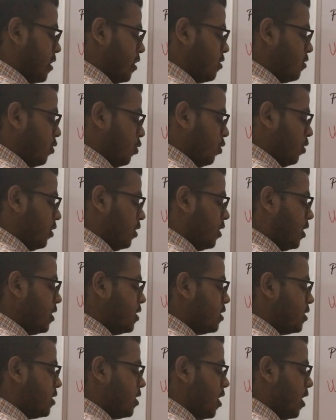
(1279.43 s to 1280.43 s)
So
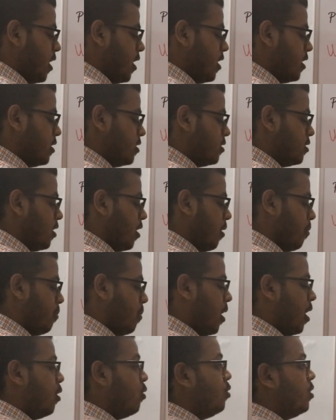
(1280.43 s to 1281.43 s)
this is
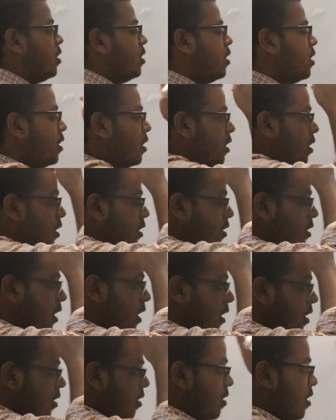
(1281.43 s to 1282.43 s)
about
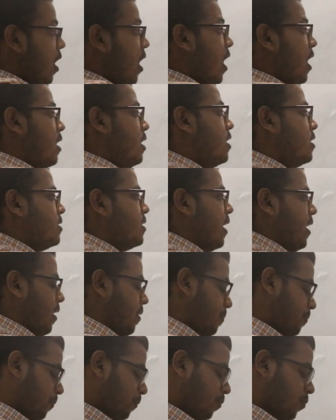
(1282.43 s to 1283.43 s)
the ulnar side.